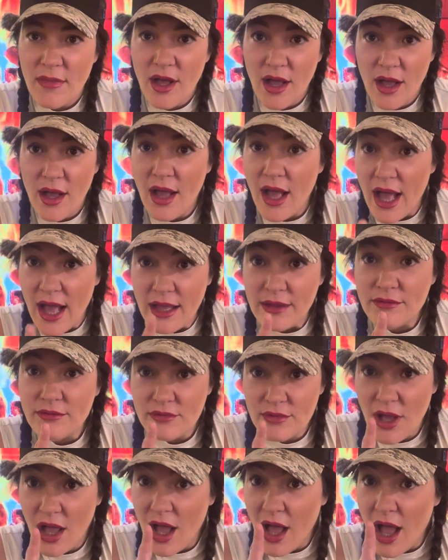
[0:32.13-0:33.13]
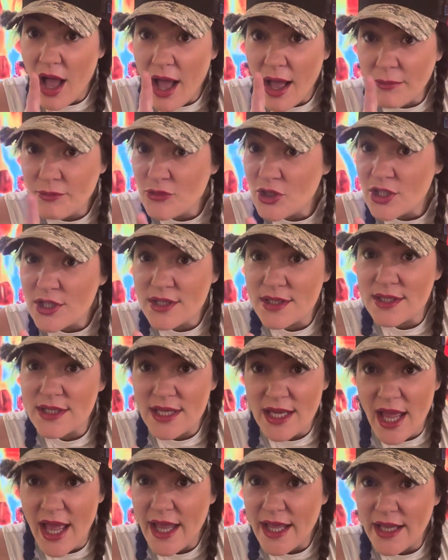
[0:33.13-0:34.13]
I, I'm just
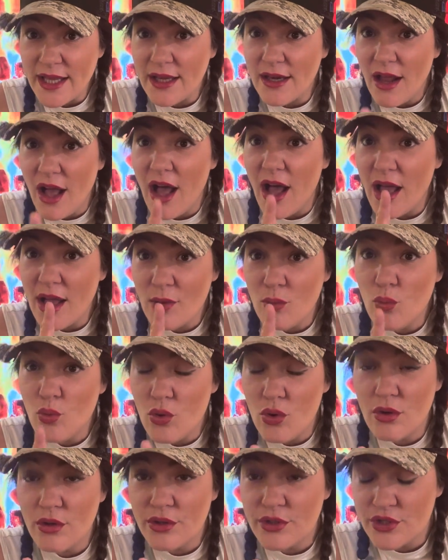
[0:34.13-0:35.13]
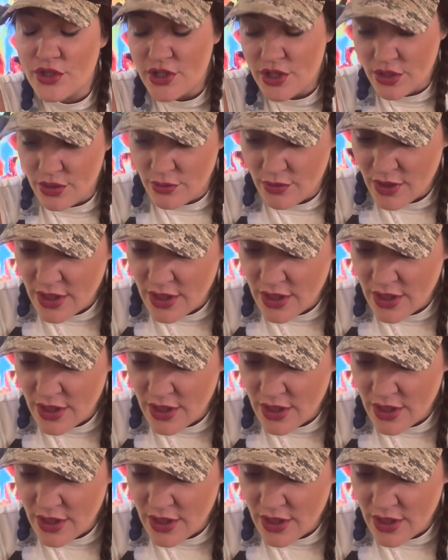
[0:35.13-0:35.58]
saying, I warned you.